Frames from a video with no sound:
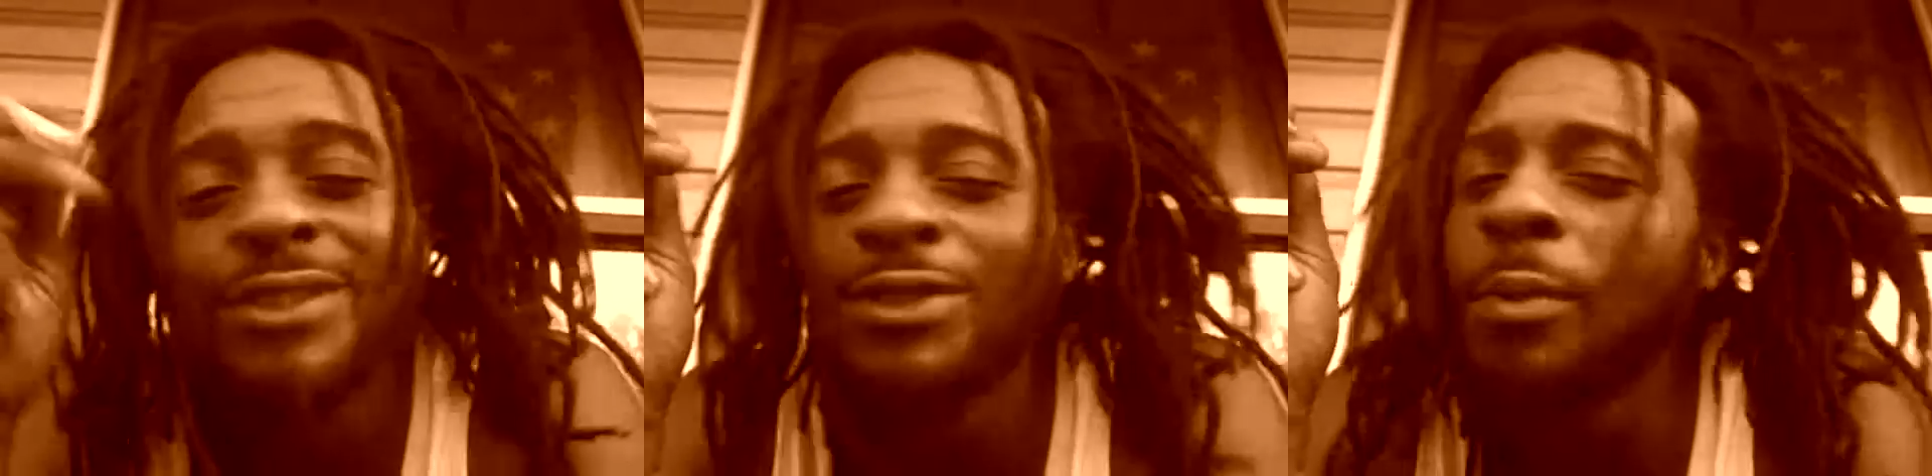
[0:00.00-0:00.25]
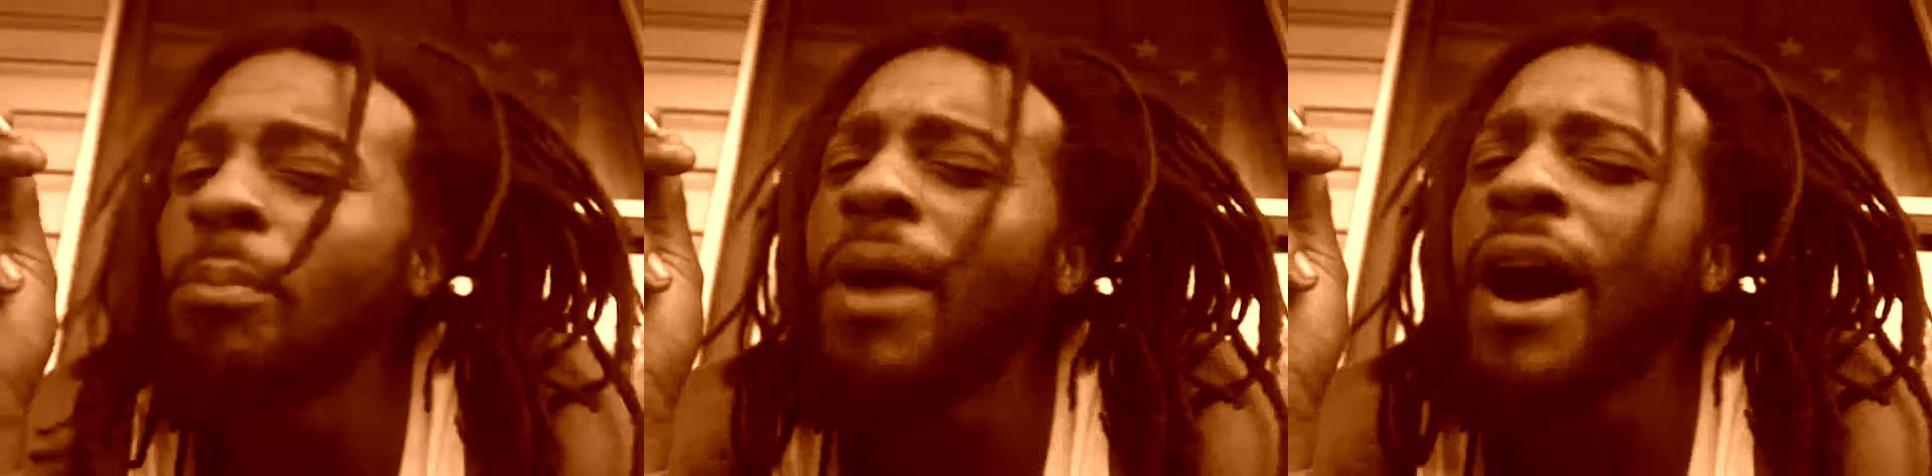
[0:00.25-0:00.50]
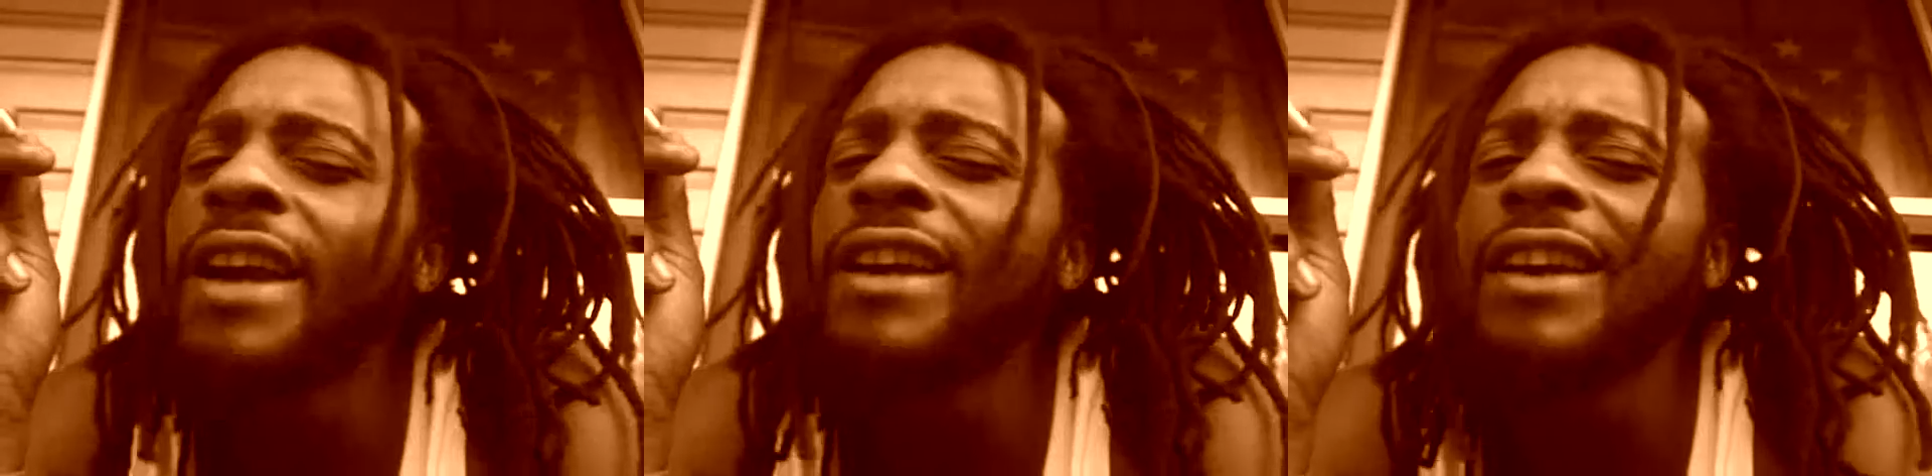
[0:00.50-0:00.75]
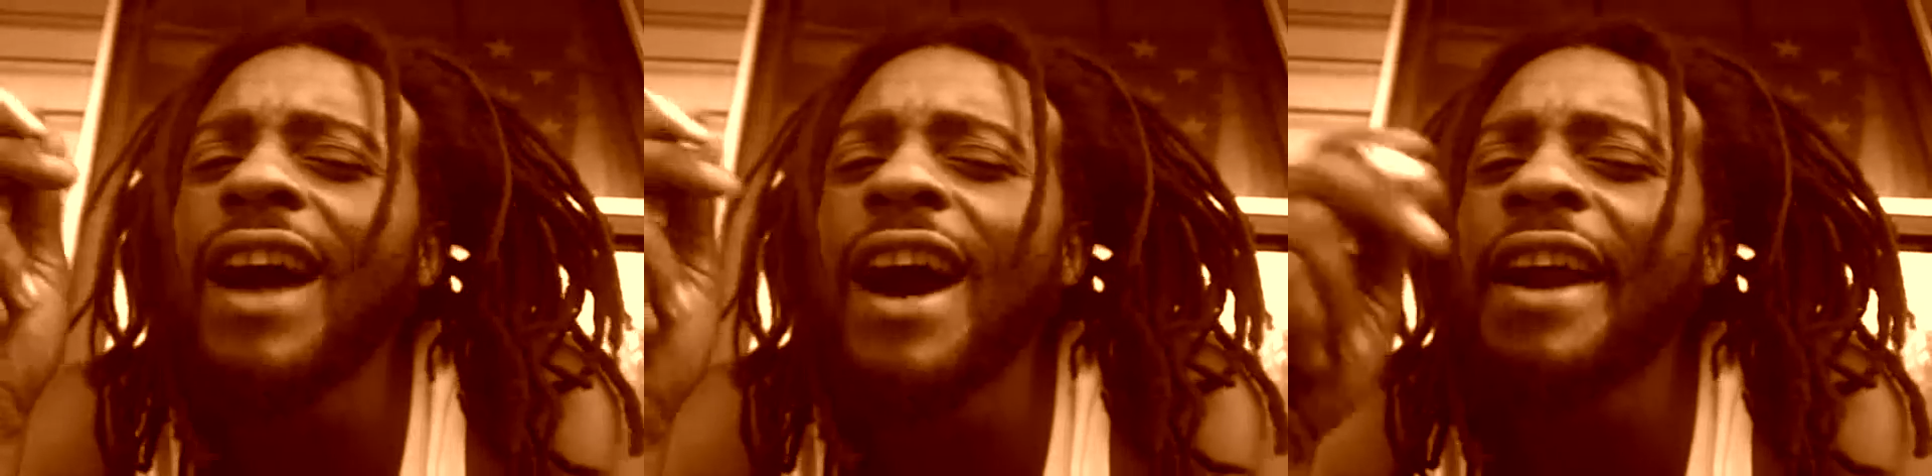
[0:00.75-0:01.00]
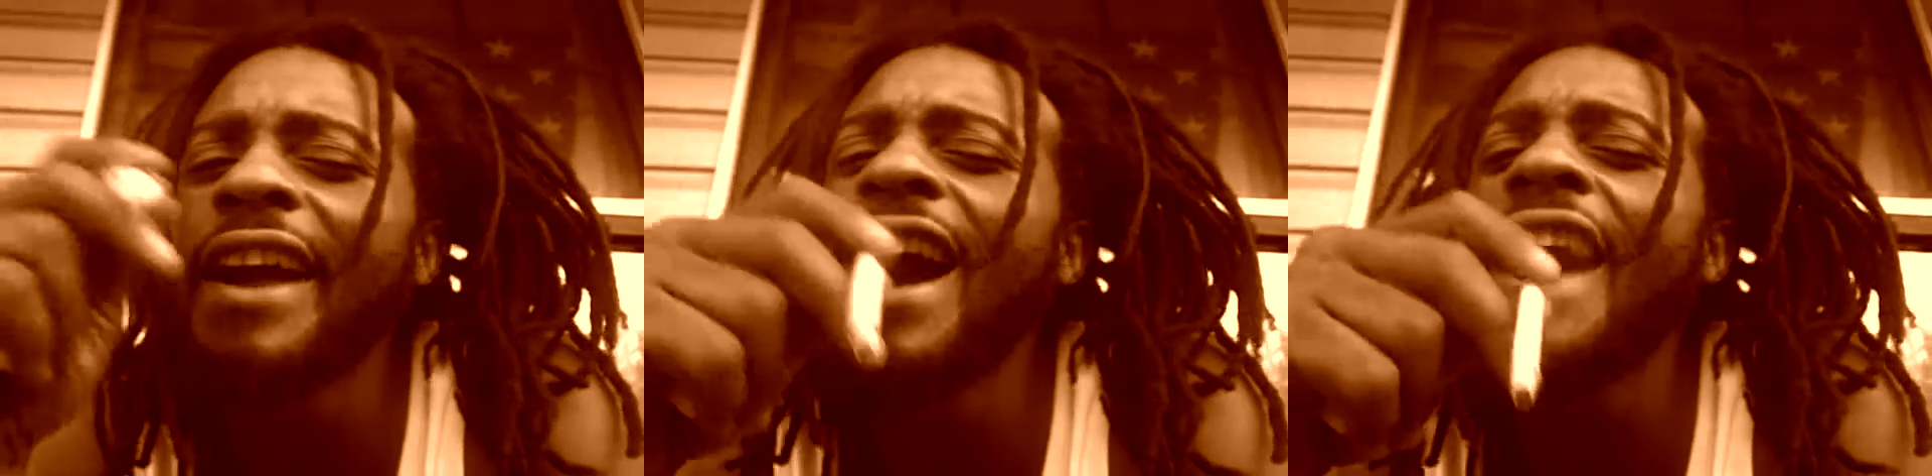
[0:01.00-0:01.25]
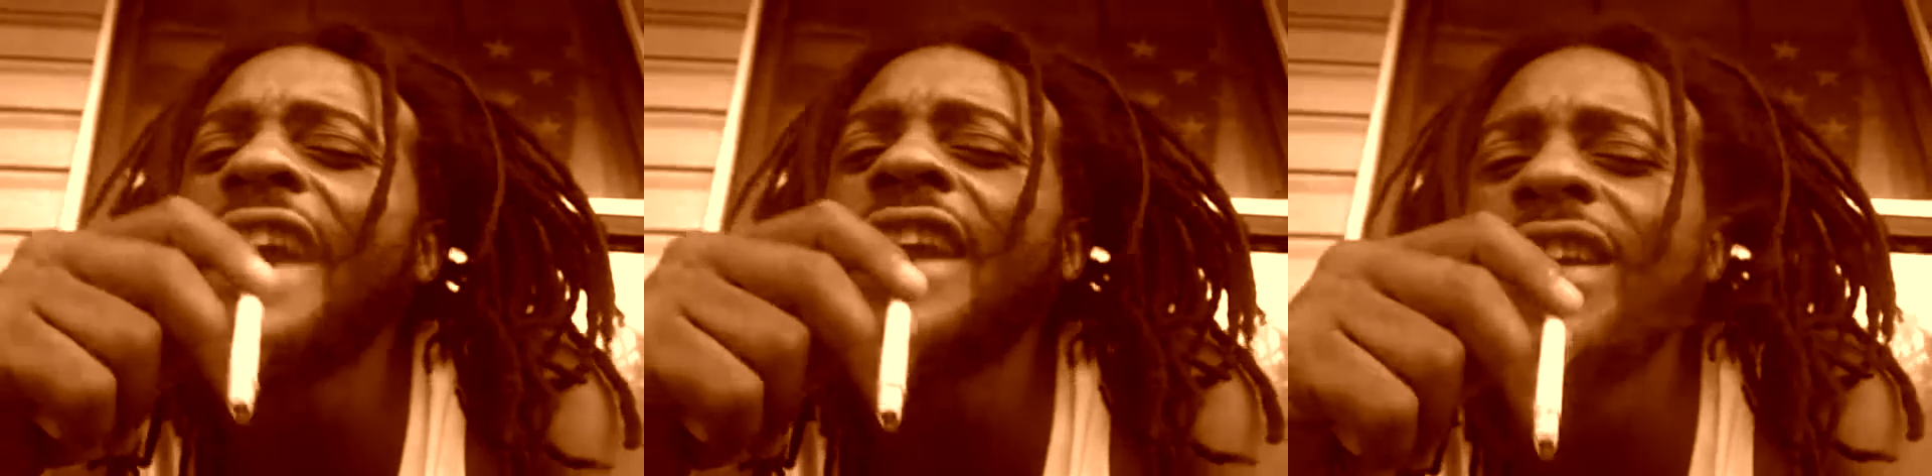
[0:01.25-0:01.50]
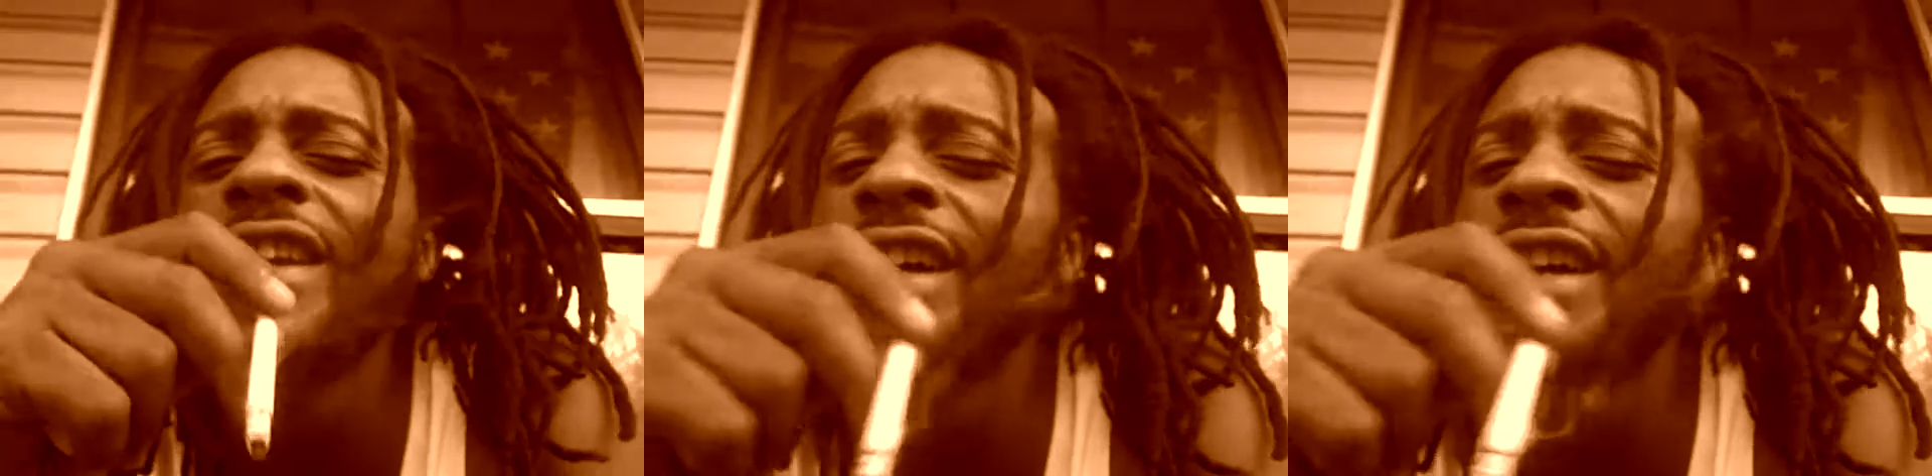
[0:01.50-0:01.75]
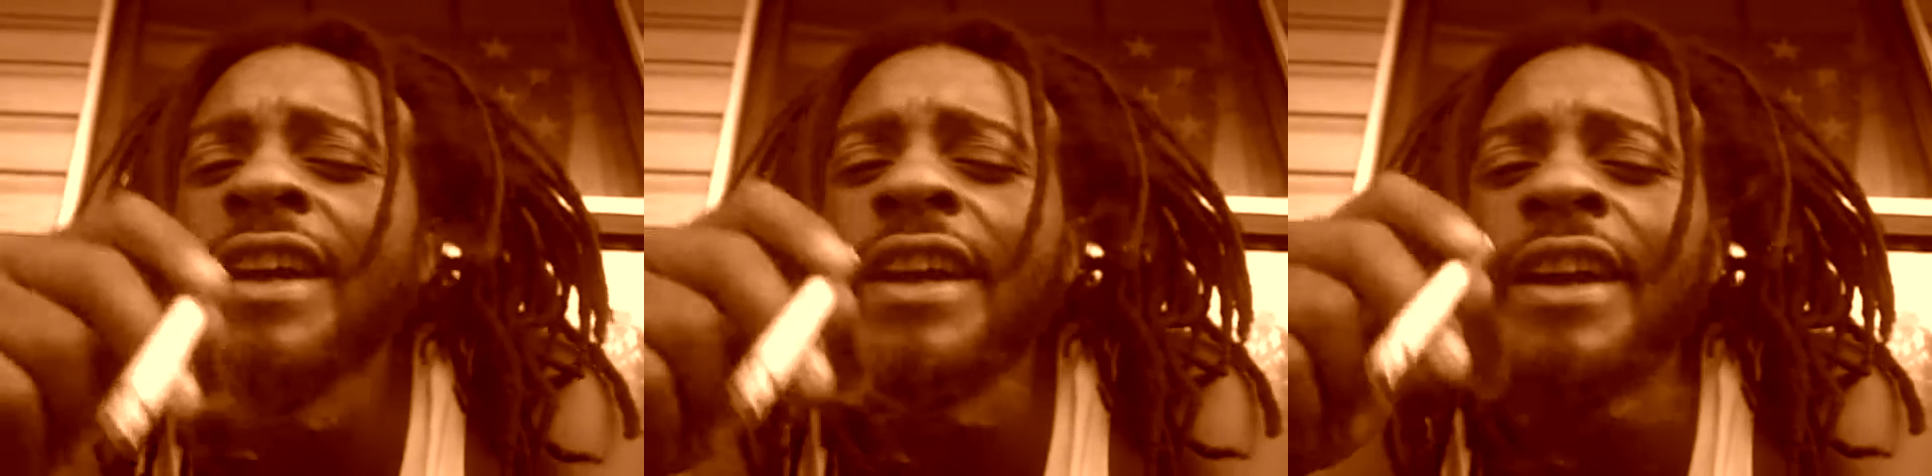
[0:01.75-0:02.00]
Somebody lied, I got a
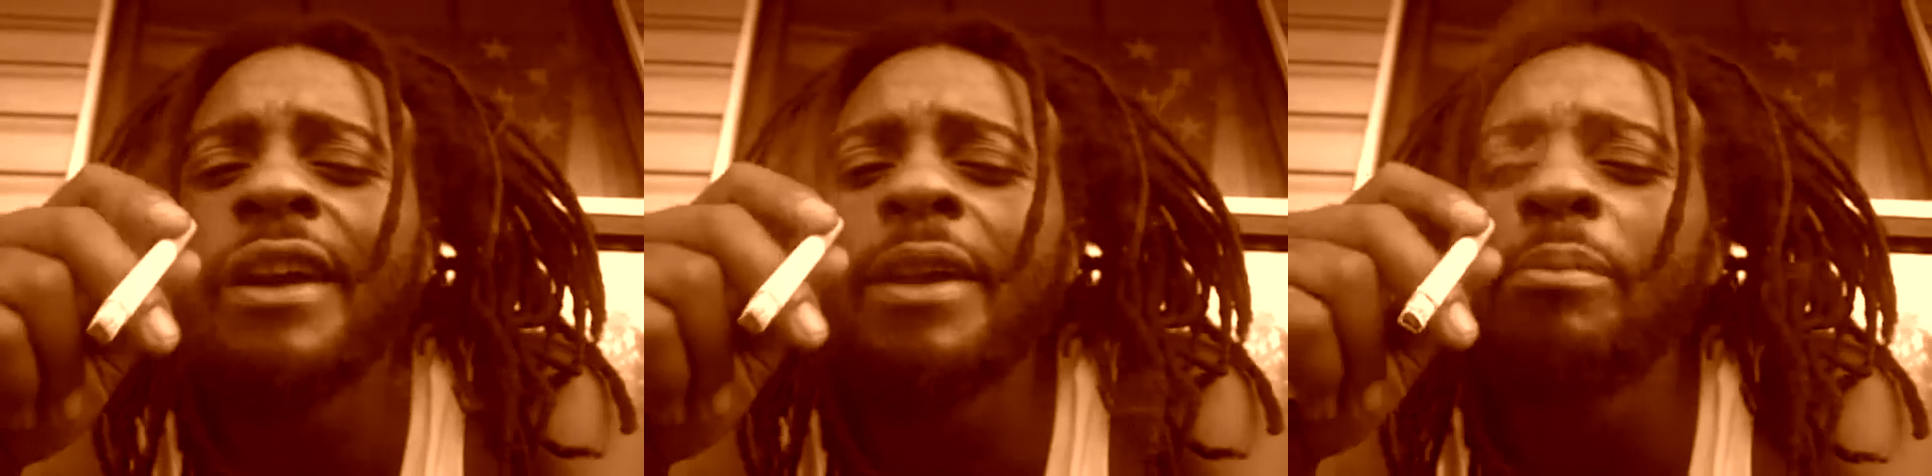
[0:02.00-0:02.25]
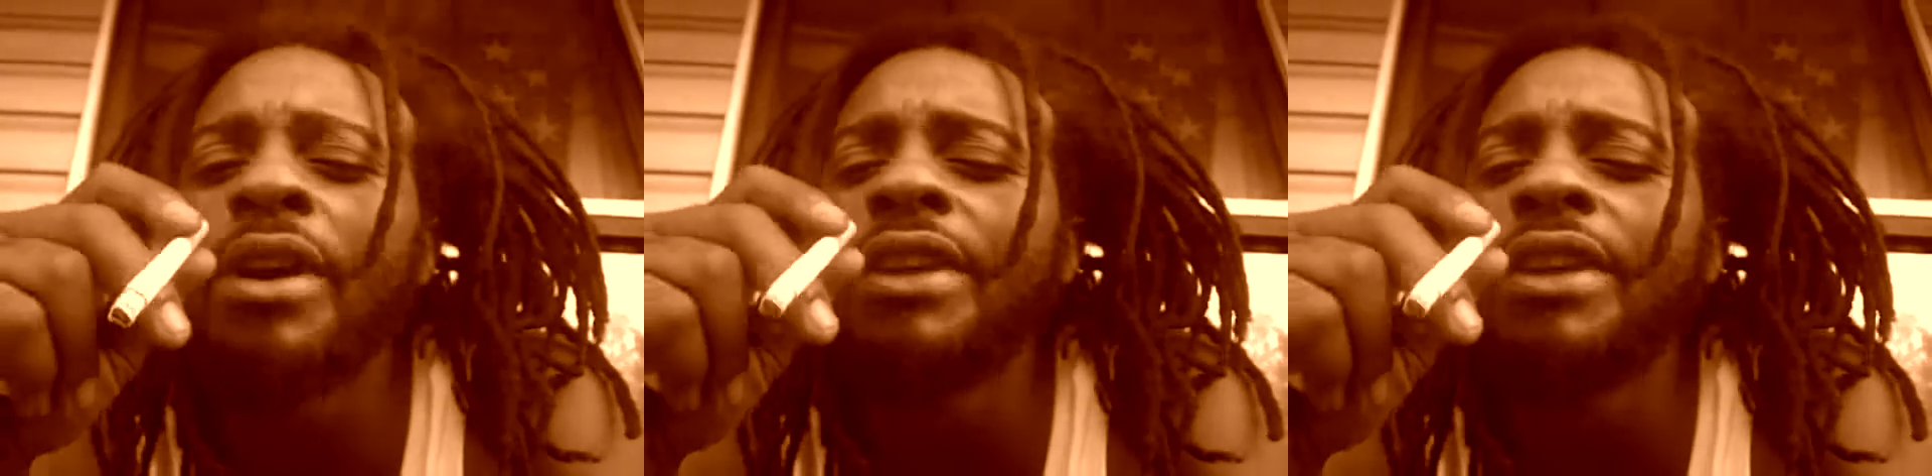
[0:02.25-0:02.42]
click of head